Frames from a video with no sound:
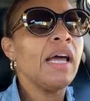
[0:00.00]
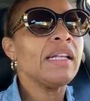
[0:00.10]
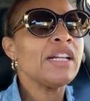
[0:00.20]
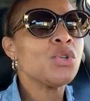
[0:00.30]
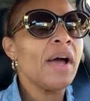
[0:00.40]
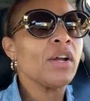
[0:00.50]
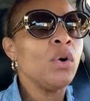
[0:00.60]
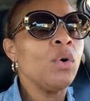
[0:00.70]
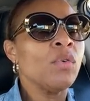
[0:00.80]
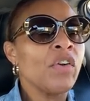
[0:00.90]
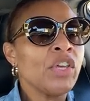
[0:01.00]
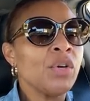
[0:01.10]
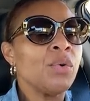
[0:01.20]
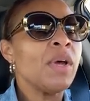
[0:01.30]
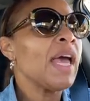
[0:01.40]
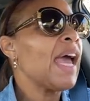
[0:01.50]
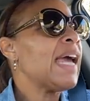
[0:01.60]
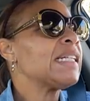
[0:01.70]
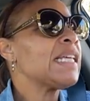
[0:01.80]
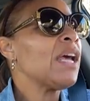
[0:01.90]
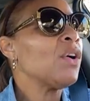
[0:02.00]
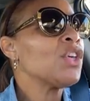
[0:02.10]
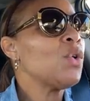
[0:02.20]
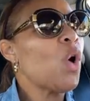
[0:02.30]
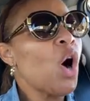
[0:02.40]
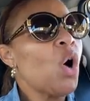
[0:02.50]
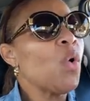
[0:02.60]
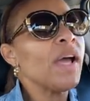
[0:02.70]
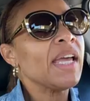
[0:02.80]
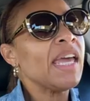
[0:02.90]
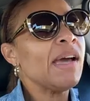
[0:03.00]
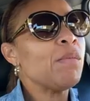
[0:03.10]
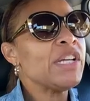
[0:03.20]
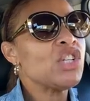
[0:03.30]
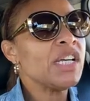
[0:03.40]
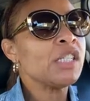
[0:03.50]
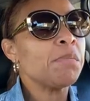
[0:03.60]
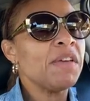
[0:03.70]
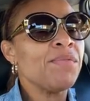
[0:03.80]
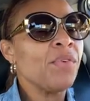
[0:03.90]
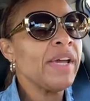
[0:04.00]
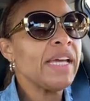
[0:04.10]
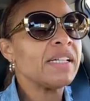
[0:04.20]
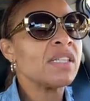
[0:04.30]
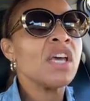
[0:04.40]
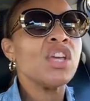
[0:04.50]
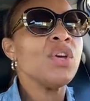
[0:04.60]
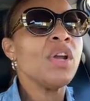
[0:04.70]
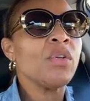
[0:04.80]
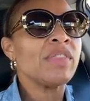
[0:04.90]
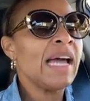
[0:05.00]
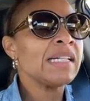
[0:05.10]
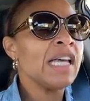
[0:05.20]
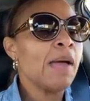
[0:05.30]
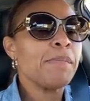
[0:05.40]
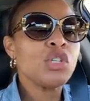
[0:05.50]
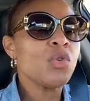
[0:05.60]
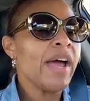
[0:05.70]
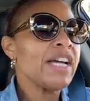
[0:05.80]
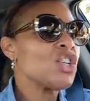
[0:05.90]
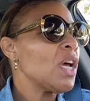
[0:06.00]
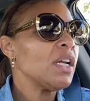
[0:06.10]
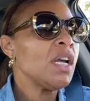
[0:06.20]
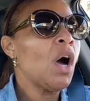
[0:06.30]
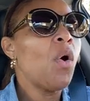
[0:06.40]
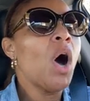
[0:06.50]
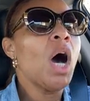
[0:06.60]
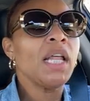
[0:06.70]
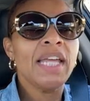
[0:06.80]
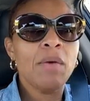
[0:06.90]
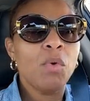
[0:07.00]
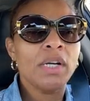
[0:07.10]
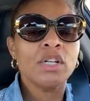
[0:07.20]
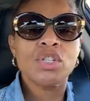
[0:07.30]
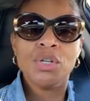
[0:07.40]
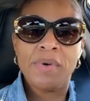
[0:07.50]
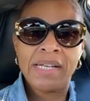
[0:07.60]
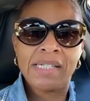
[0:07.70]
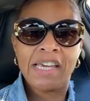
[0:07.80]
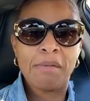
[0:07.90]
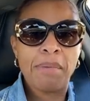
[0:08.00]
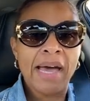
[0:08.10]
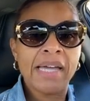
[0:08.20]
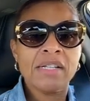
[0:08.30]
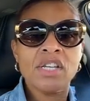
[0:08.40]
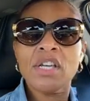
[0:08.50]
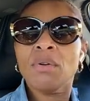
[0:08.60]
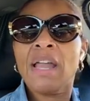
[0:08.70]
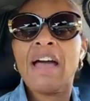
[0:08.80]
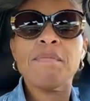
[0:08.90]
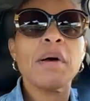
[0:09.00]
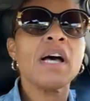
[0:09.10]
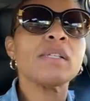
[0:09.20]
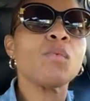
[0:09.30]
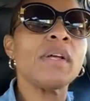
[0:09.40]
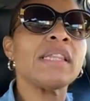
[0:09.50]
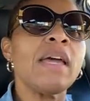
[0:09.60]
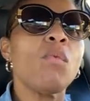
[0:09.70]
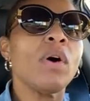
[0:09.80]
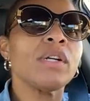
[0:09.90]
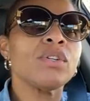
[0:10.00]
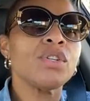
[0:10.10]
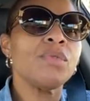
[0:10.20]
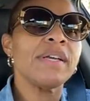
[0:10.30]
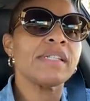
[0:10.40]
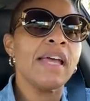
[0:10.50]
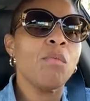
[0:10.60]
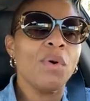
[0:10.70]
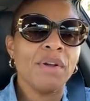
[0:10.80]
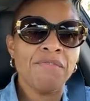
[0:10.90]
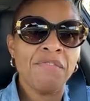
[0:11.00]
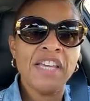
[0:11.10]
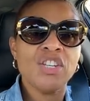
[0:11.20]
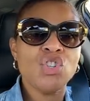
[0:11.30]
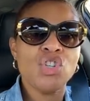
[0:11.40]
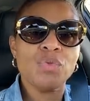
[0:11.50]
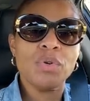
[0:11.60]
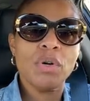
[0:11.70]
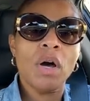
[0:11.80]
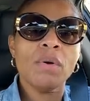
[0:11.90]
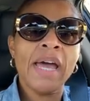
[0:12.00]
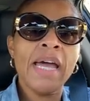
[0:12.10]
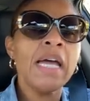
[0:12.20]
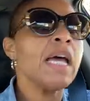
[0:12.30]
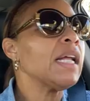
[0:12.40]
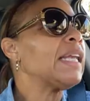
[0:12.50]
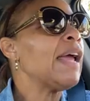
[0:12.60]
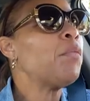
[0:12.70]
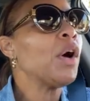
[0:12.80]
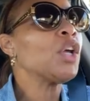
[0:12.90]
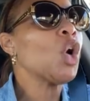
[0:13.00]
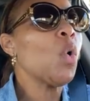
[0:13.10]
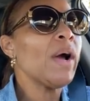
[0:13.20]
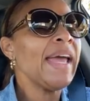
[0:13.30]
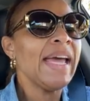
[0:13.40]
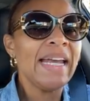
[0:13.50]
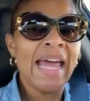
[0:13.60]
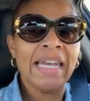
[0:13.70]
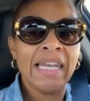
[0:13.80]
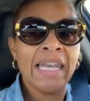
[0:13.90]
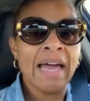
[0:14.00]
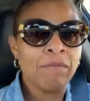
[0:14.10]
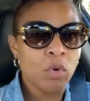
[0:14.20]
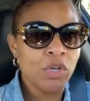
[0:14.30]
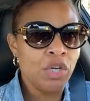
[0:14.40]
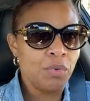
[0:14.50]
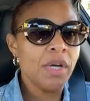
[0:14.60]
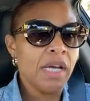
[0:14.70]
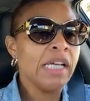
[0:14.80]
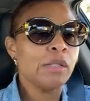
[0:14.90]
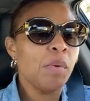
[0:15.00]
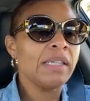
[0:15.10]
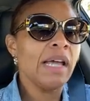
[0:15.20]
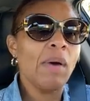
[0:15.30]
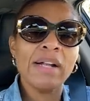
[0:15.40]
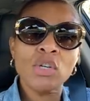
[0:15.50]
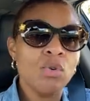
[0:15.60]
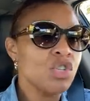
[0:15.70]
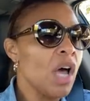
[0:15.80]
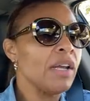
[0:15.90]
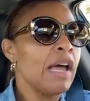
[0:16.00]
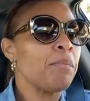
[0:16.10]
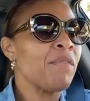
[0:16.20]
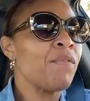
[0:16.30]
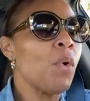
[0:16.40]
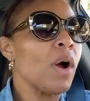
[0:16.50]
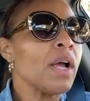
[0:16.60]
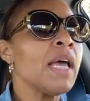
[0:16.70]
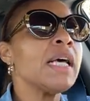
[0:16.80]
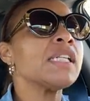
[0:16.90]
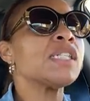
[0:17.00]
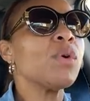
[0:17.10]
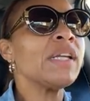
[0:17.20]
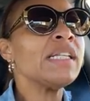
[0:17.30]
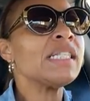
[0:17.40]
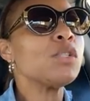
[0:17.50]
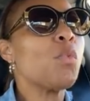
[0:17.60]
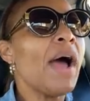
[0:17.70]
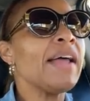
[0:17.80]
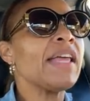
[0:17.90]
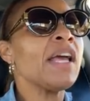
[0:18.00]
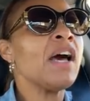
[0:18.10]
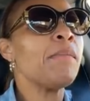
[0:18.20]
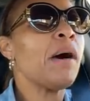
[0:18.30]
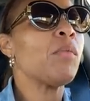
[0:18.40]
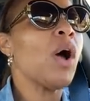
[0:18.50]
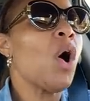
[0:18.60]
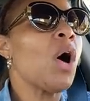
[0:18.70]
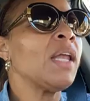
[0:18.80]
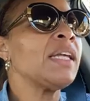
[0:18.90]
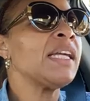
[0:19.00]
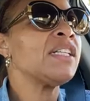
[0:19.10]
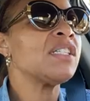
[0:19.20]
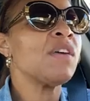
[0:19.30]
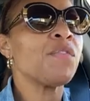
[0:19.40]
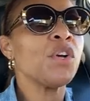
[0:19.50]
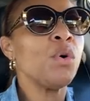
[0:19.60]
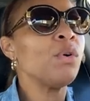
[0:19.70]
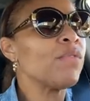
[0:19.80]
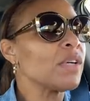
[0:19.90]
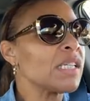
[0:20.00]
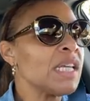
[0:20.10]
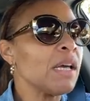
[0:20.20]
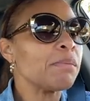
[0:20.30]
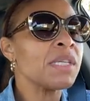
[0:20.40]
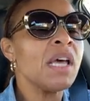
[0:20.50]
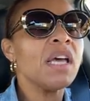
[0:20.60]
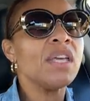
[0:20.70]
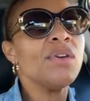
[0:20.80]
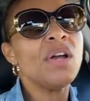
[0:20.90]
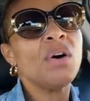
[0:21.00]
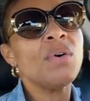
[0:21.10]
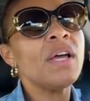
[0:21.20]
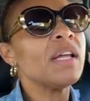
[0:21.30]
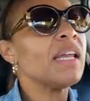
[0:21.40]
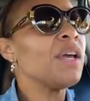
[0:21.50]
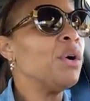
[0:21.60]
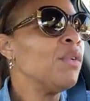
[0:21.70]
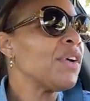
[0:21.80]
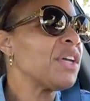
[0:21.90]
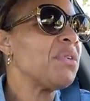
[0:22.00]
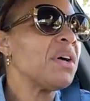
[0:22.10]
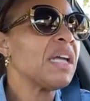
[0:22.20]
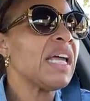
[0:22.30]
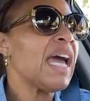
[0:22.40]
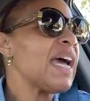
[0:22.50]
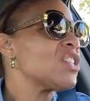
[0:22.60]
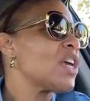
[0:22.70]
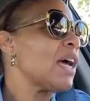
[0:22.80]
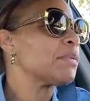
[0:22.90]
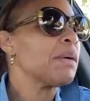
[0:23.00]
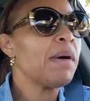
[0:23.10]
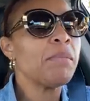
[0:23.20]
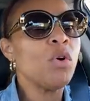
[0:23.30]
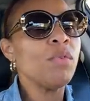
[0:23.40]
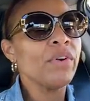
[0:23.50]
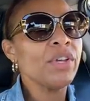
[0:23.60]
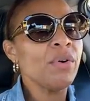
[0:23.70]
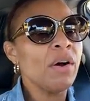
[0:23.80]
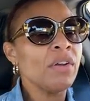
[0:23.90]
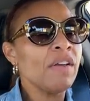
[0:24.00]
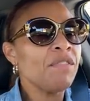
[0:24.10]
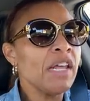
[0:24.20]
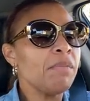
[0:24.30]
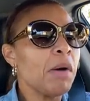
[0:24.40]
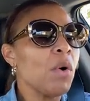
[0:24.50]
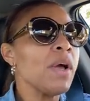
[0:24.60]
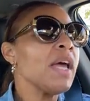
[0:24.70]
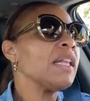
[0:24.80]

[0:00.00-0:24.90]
They try to hoover you and tell you, oh, can we just be friends? You know, that type of trash. No, all they want to do is get back into your life, because what they want to do is they want to finish you. Okay. They want to go ahead and level you is what they, I told y'all that before. So this is why they come up with all of these different Hoover attempts. You know, they Hoover you on the Cash App. Some of them Hoover you on the Venmo.